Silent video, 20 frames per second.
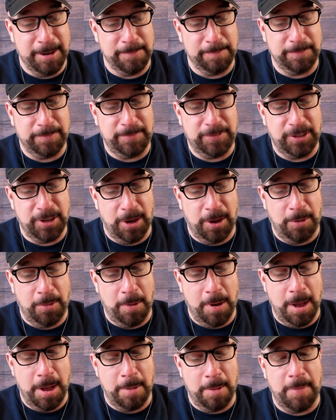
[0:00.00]

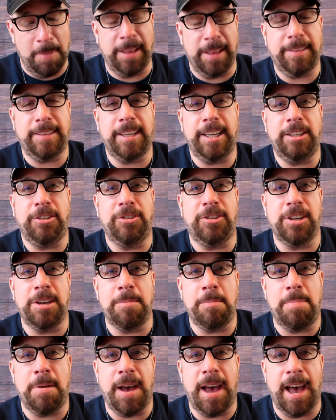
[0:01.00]
So monthly
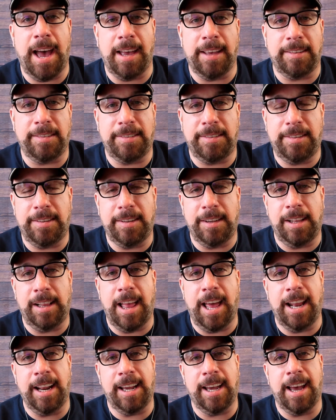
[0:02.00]
gym pass. So a
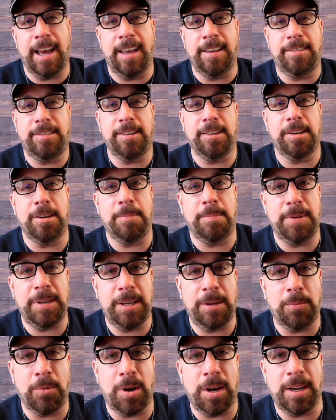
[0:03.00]
lot of guys are going to be
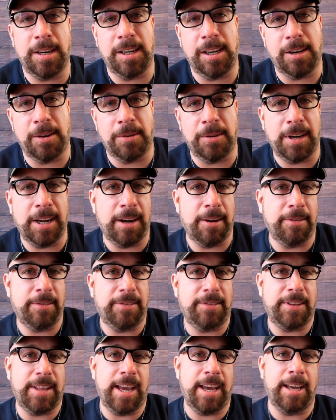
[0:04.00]
wanting to go there and
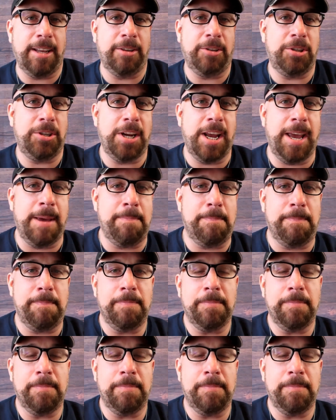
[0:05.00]
stay in shape.